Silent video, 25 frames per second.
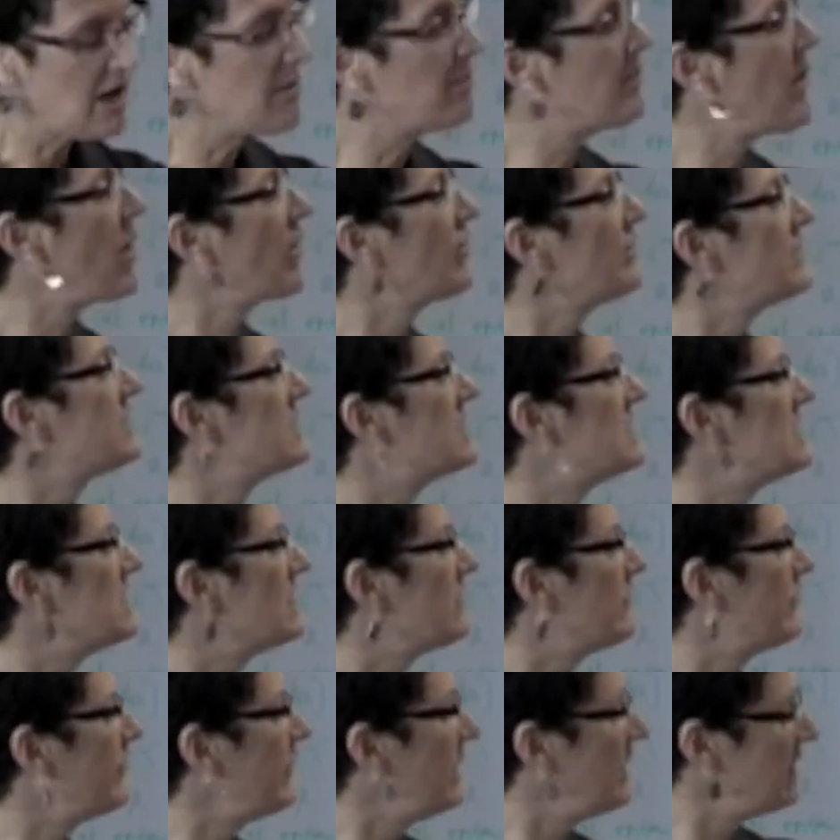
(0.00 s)
Models
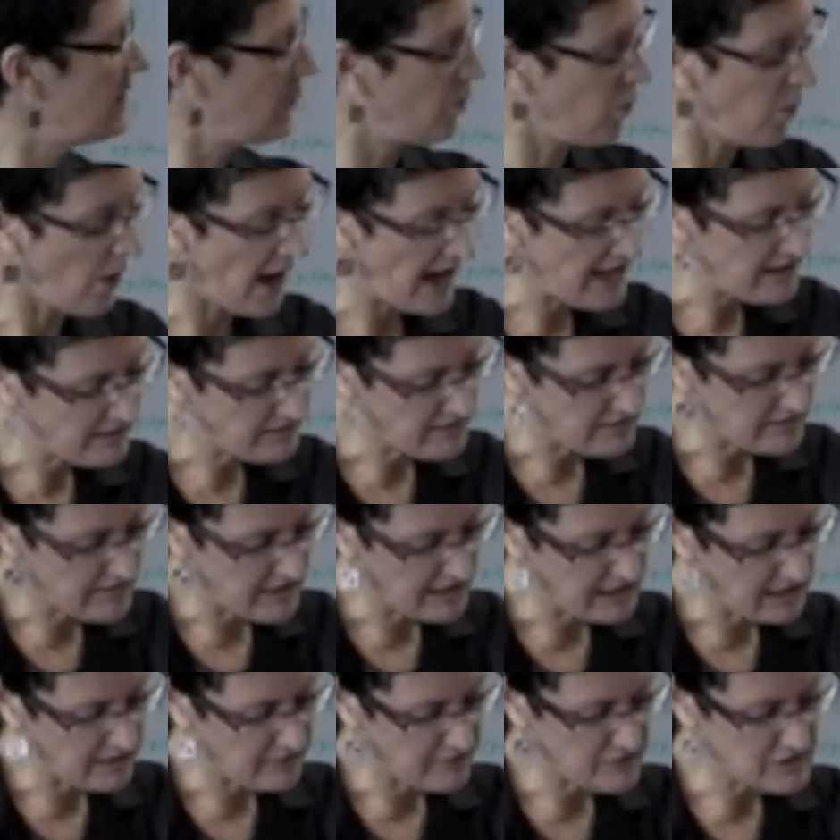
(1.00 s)
differ in the weight they
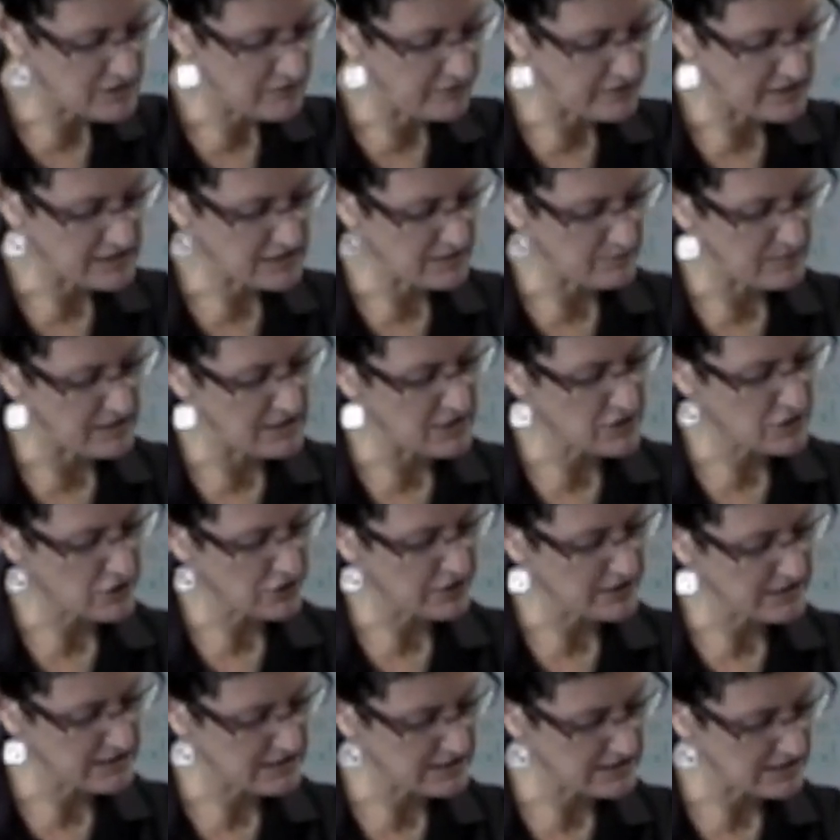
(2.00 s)
give to victim
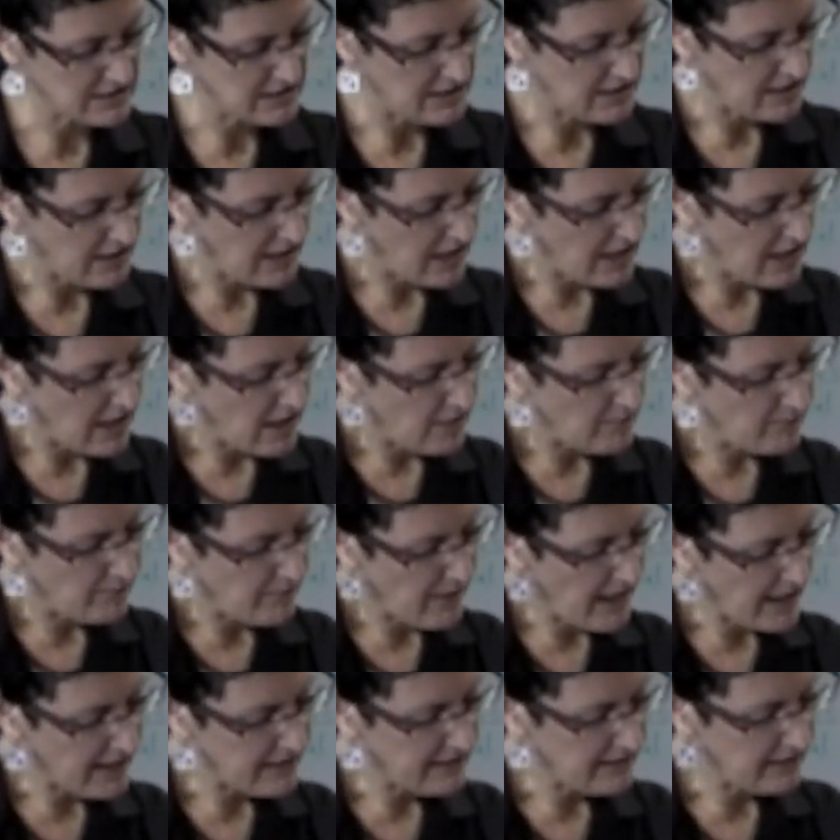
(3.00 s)
interests,
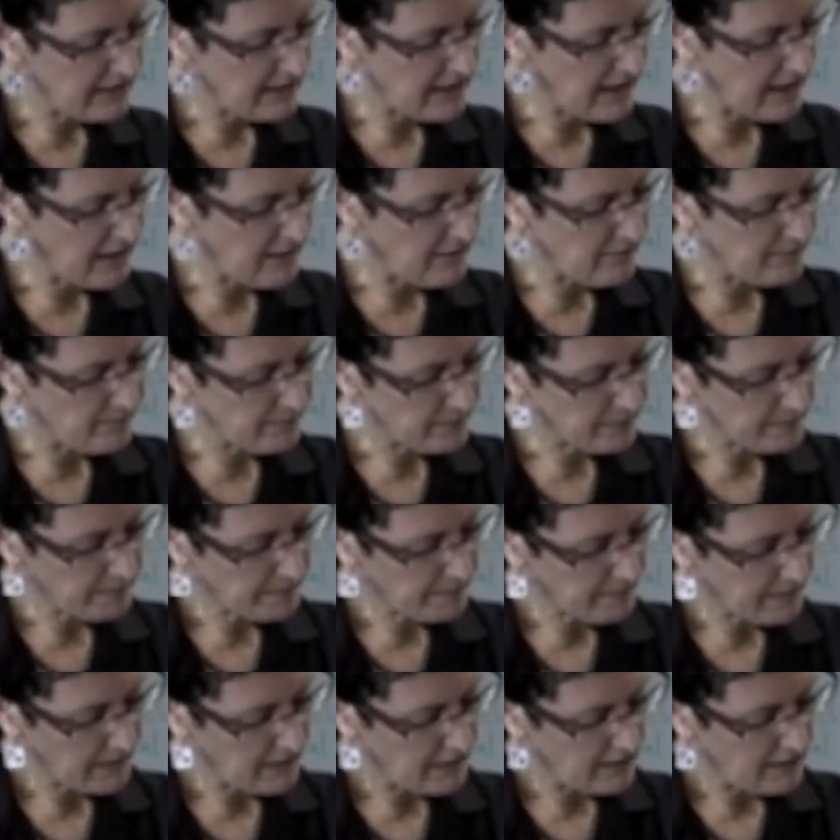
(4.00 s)
but um,
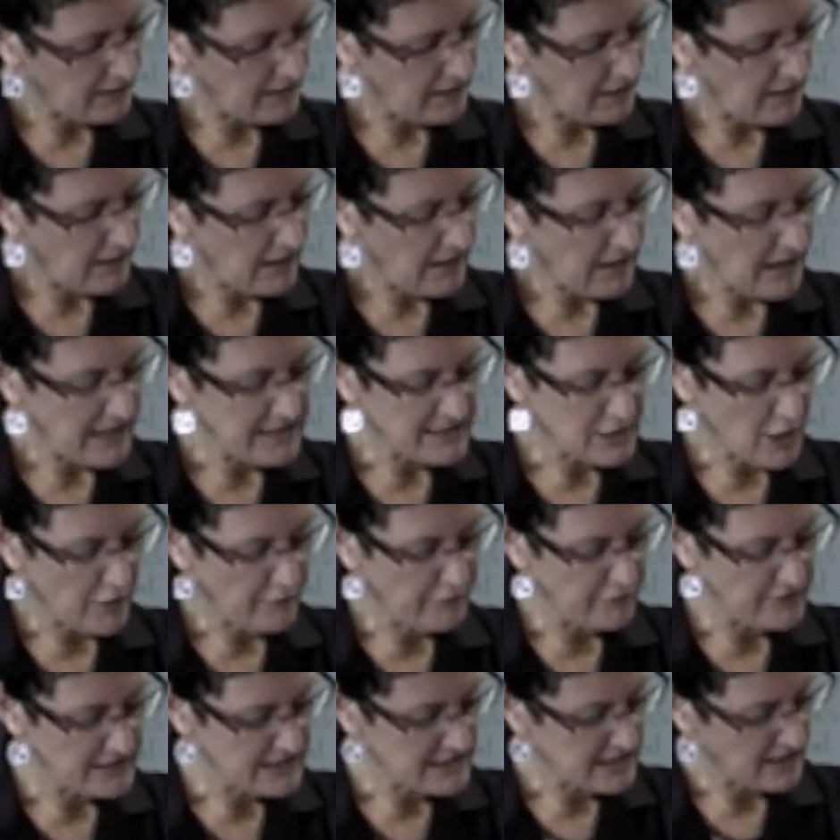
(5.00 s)
it's
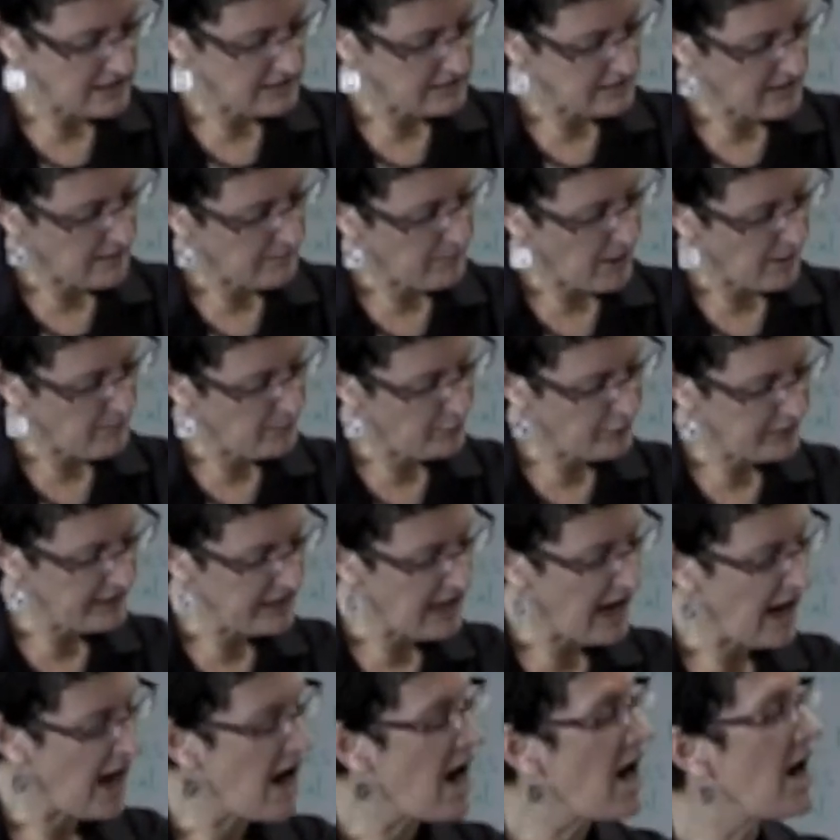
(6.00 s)
often said that by putting
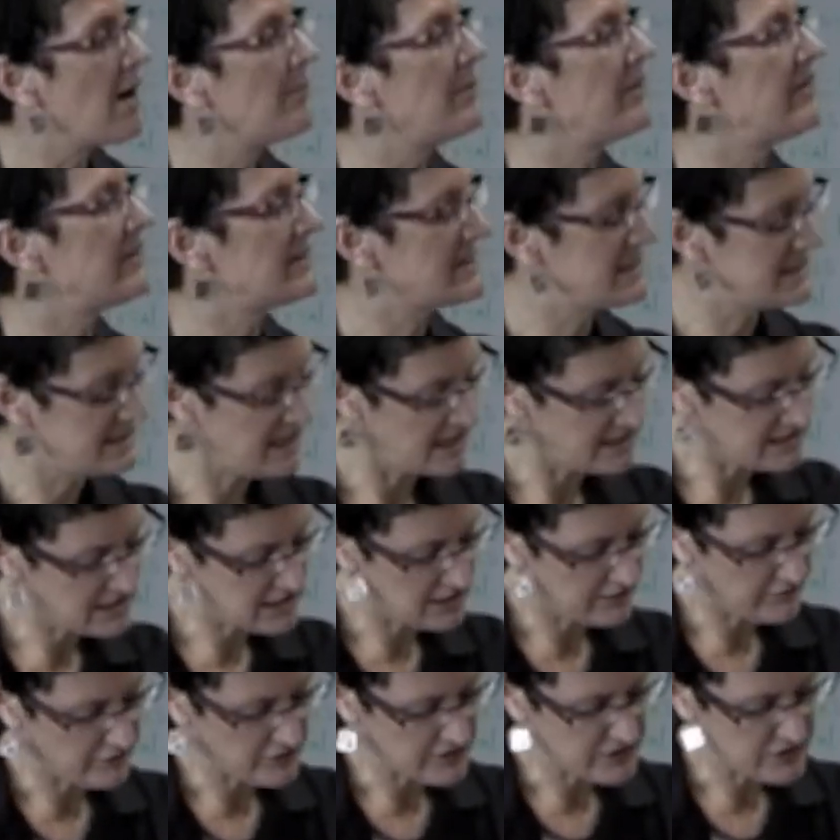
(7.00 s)
harm at the centre
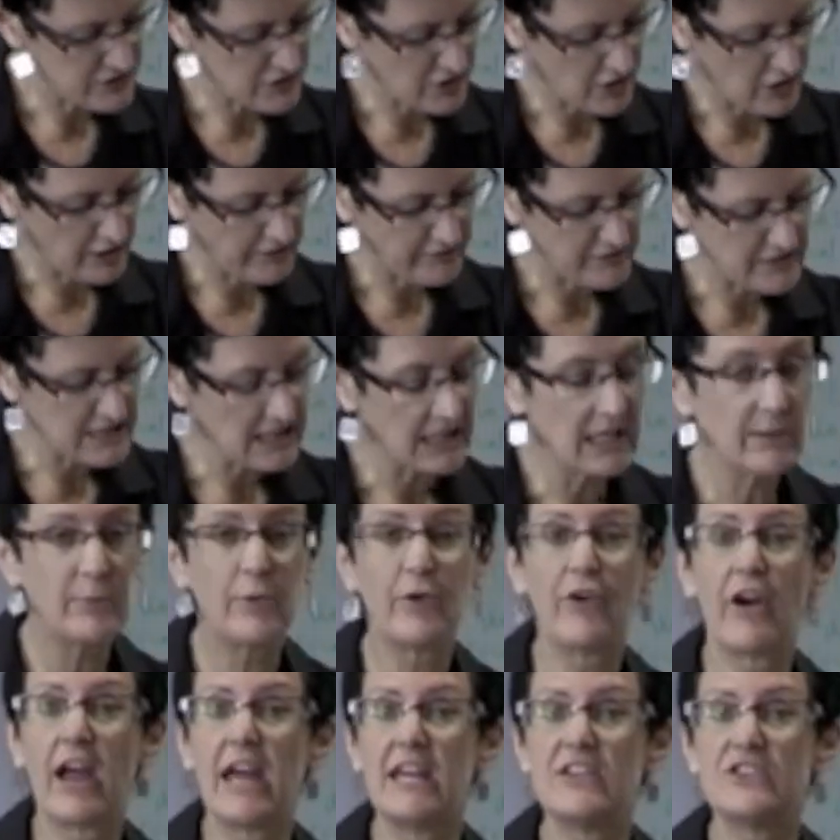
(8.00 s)
of restorative
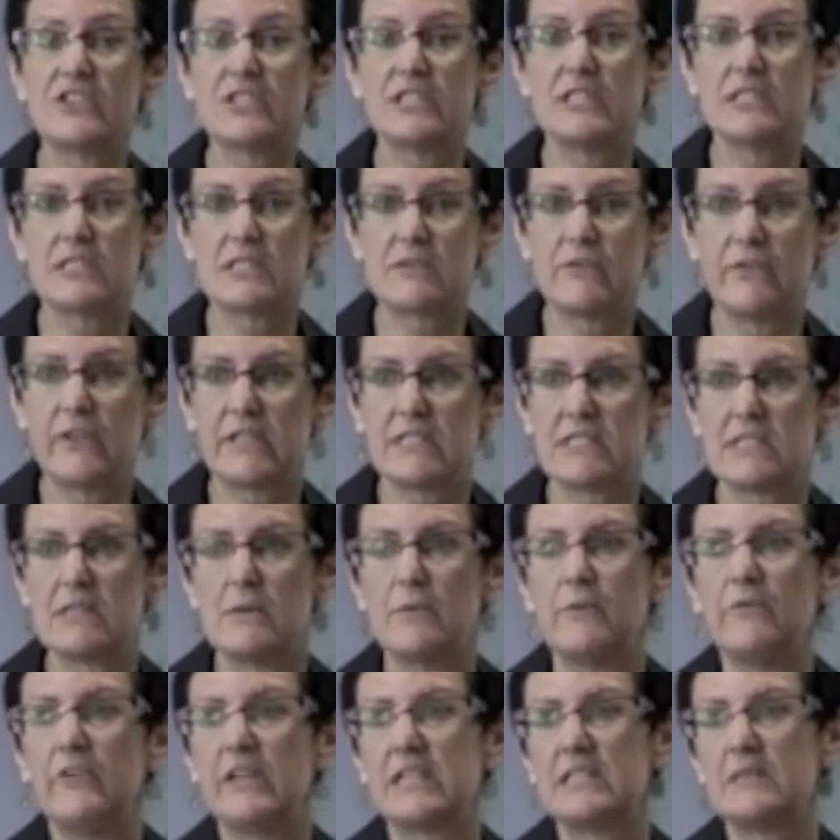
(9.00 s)
deliberations,
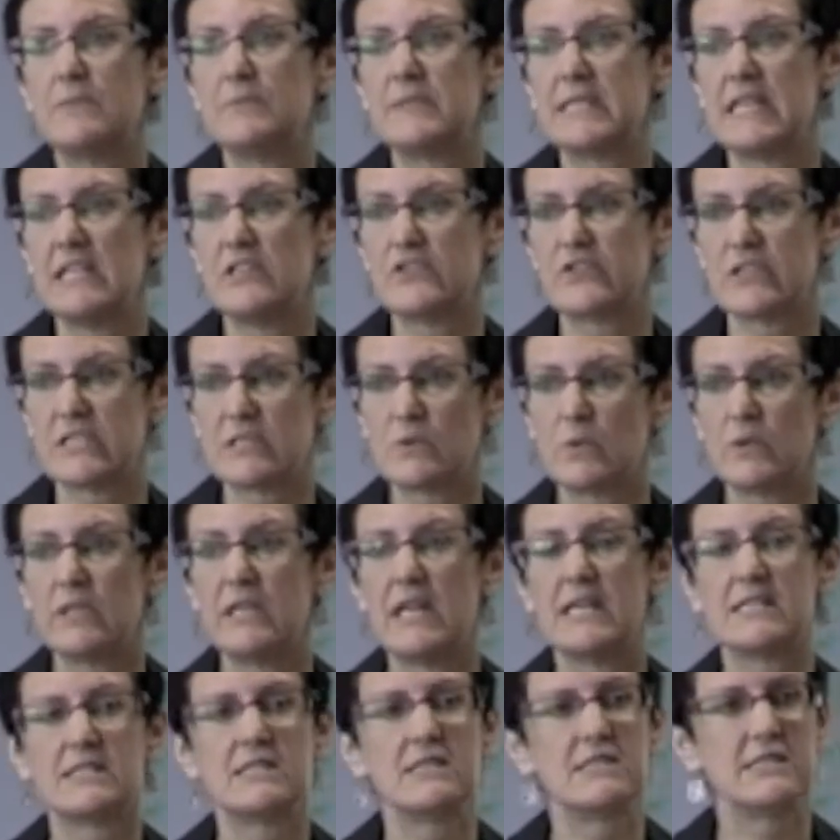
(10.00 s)
victims' interests will
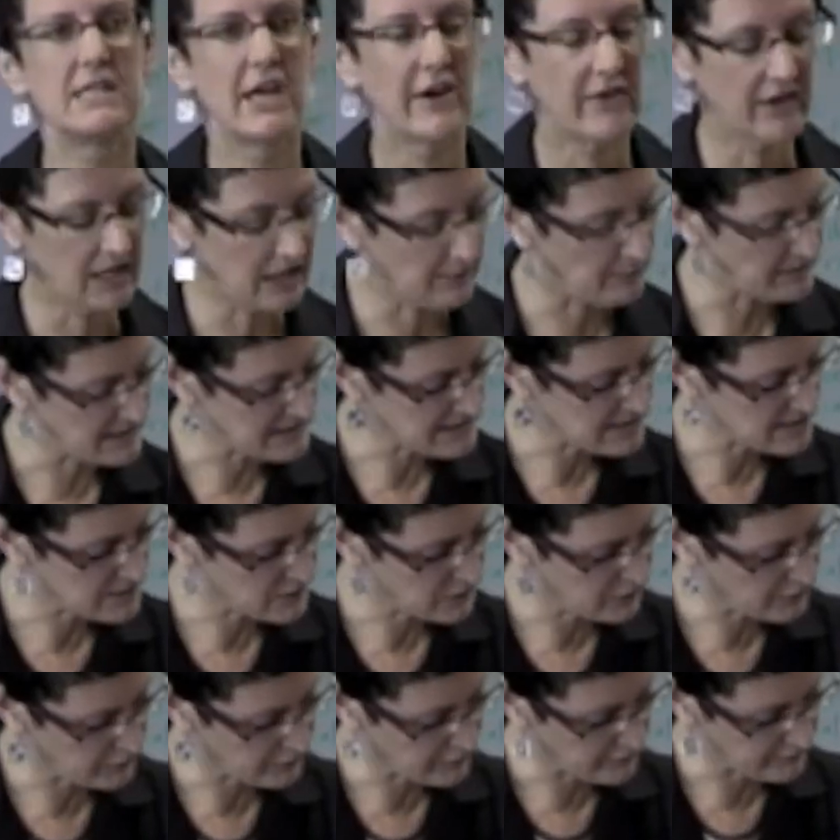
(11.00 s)
necessarily be
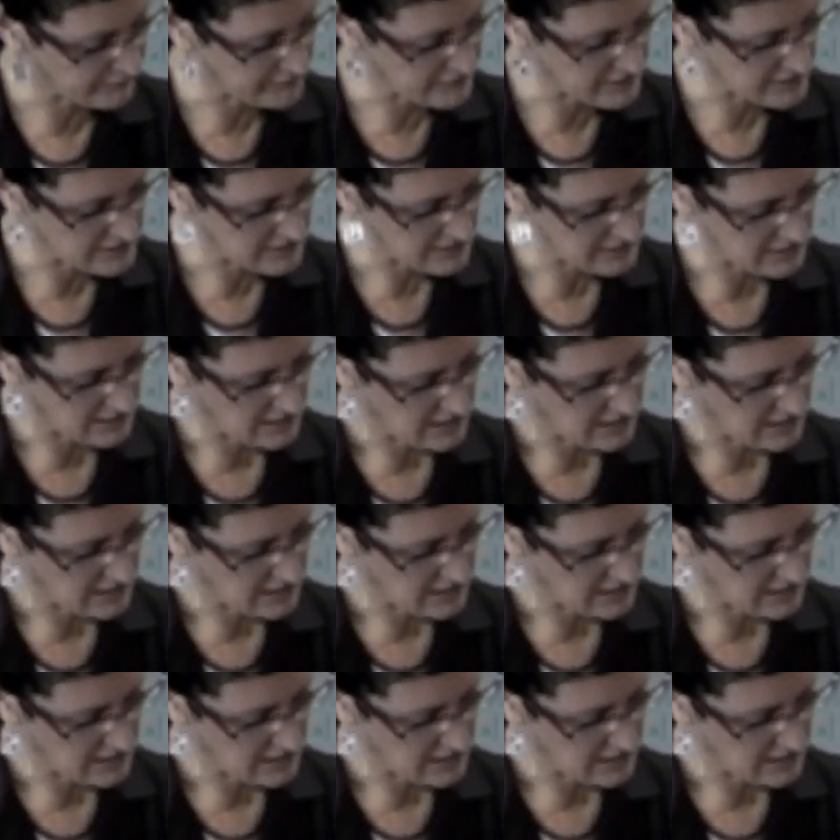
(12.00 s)
served.